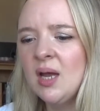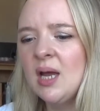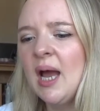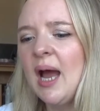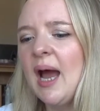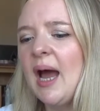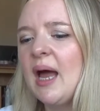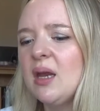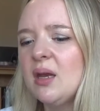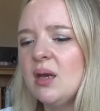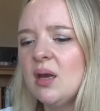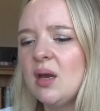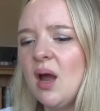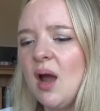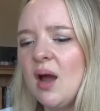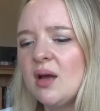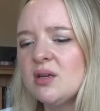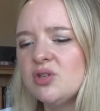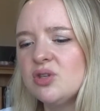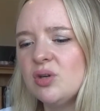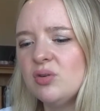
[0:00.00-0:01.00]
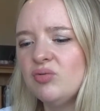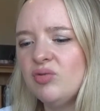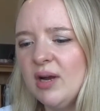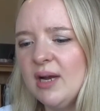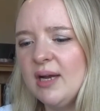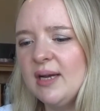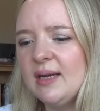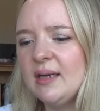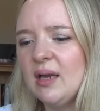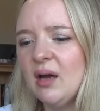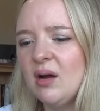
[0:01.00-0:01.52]
and as you
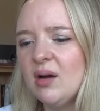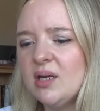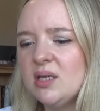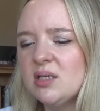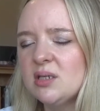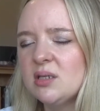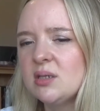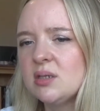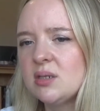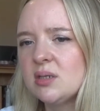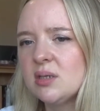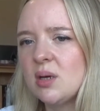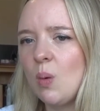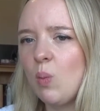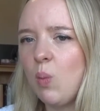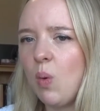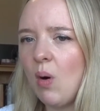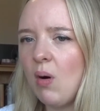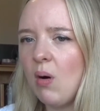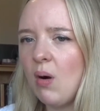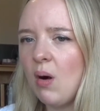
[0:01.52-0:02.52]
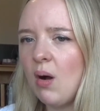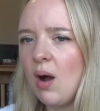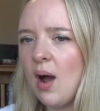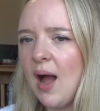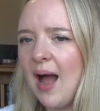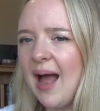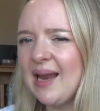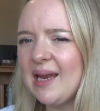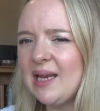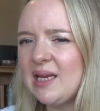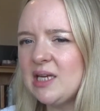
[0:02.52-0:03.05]
realise what
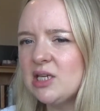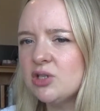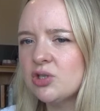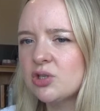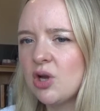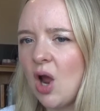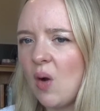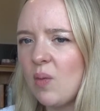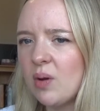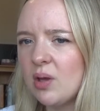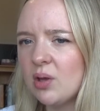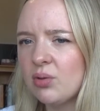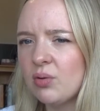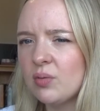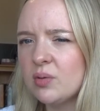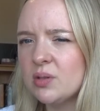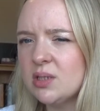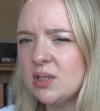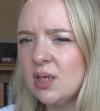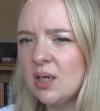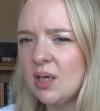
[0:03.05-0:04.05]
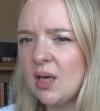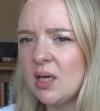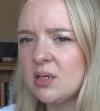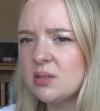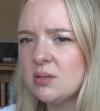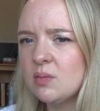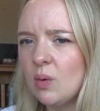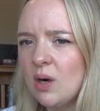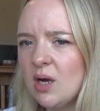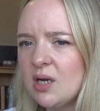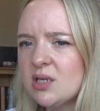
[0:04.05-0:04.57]
Ali is going through as it
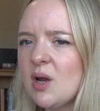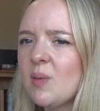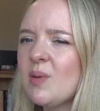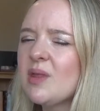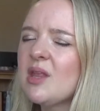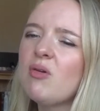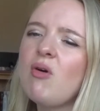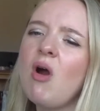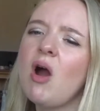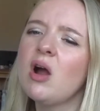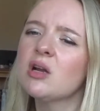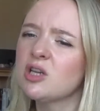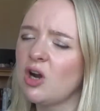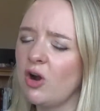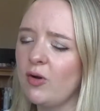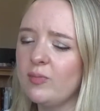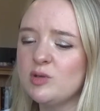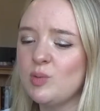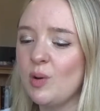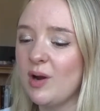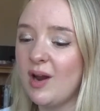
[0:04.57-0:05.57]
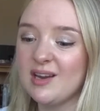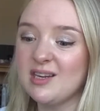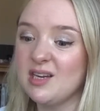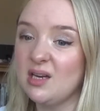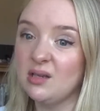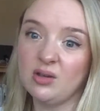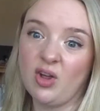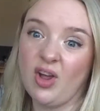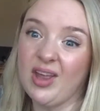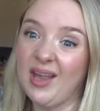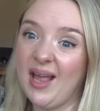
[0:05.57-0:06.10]
gets worse, I mean, there are times when I
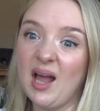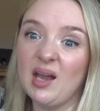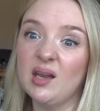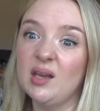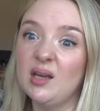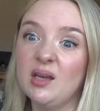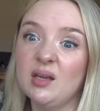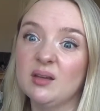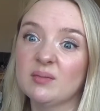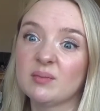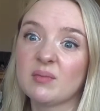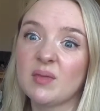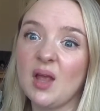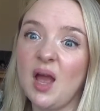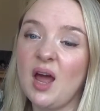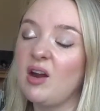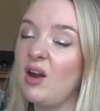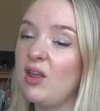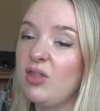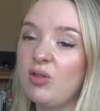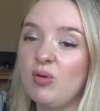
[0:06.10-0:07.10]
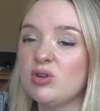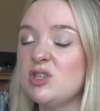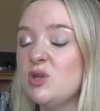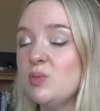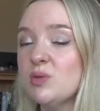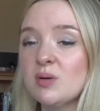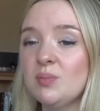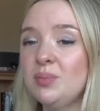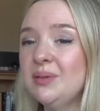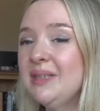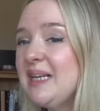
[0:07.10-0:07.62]
didn't like Ali and I thought she was
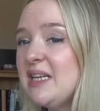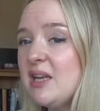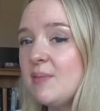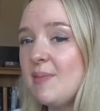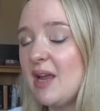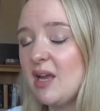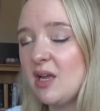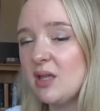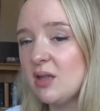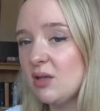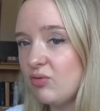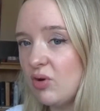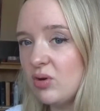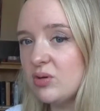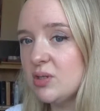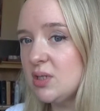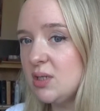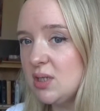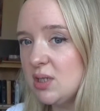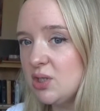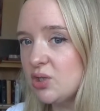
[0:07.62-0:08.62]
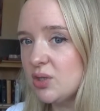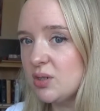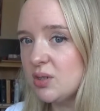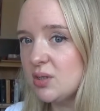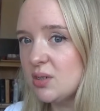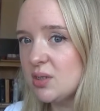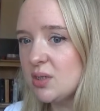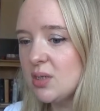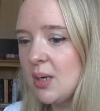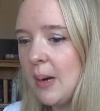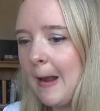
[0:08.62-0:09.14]
completely making the wrong
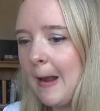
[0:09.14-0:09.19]
decisions,